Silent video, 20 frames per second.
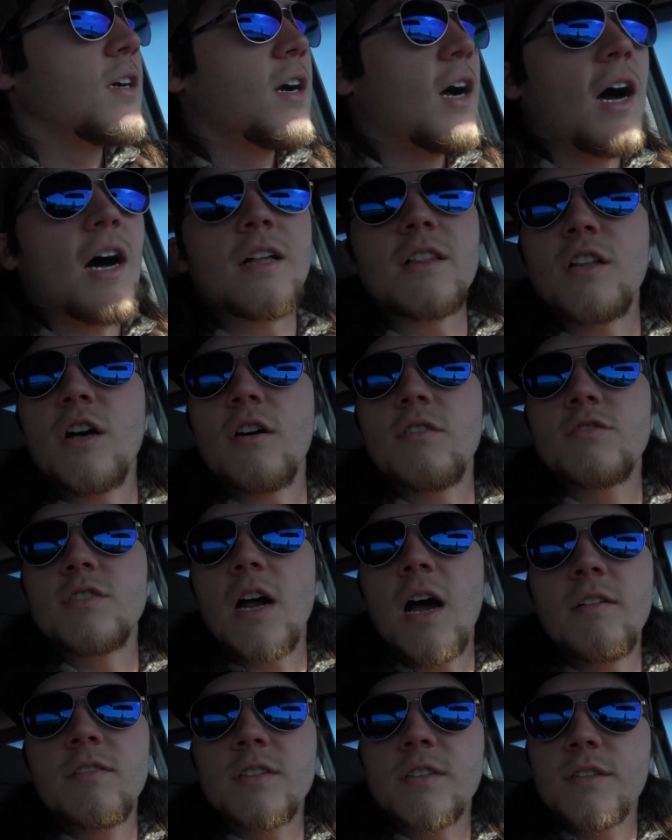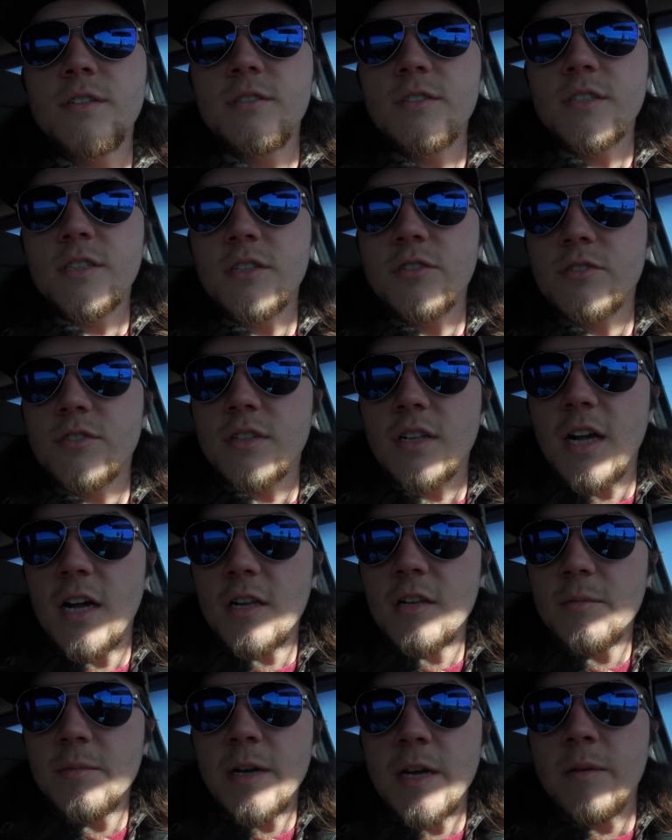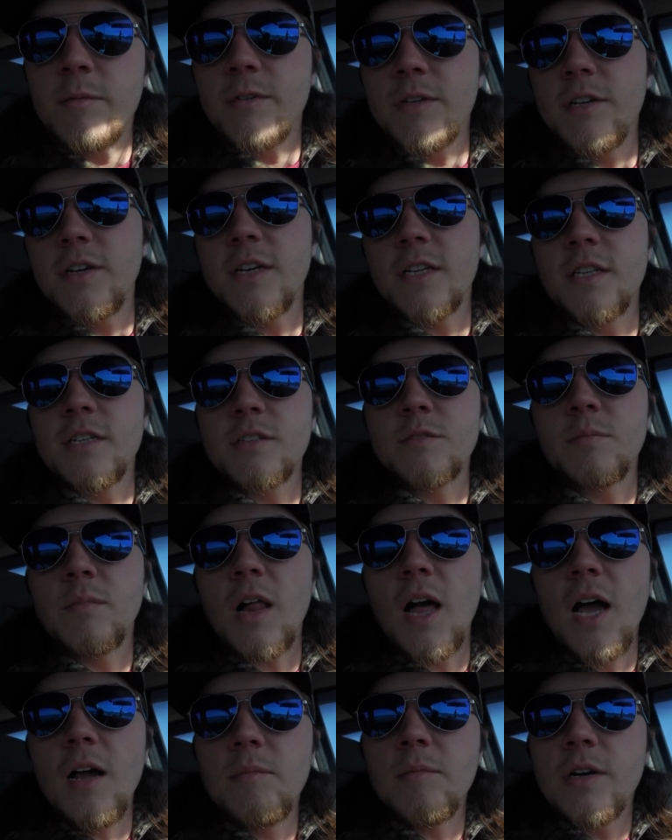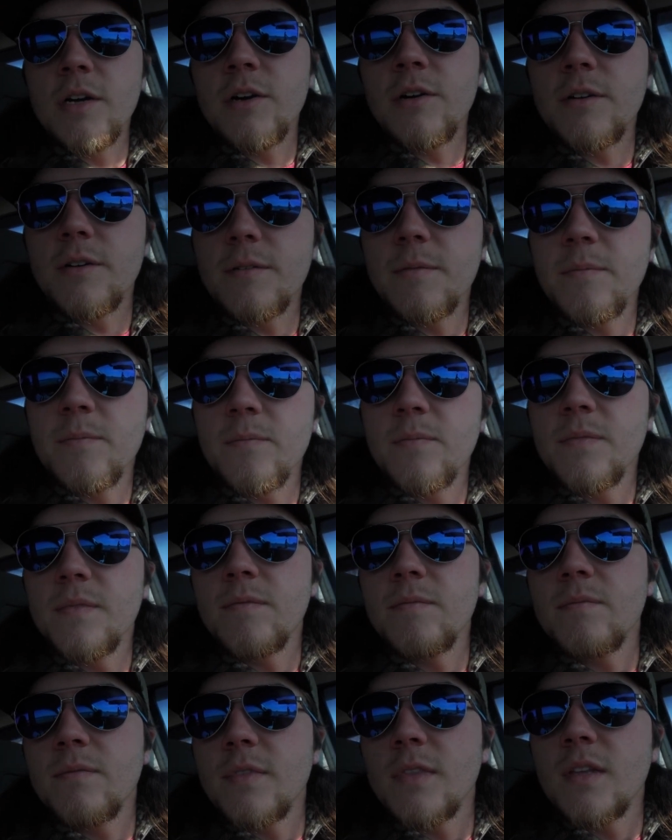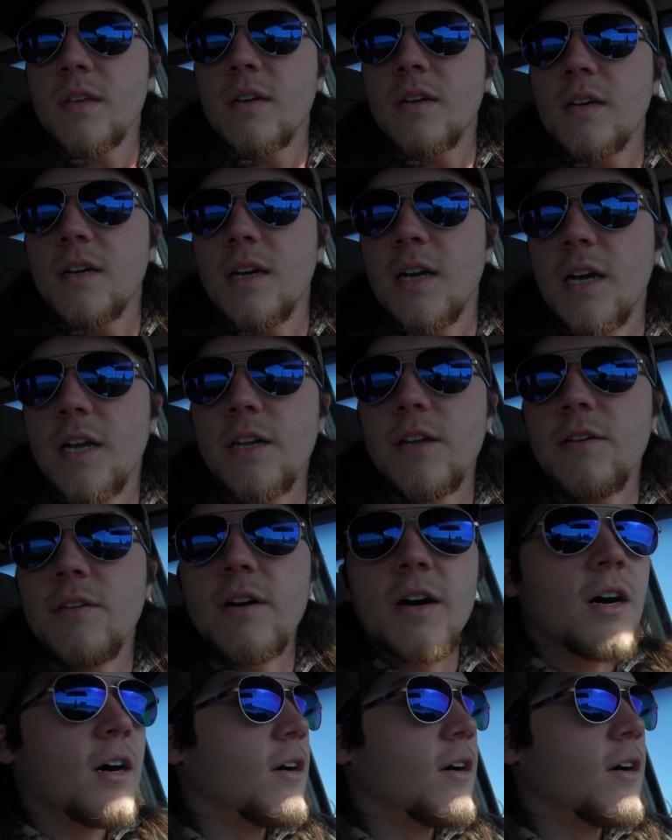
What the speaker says: I love driving through central Alabama. You hit this black belt and you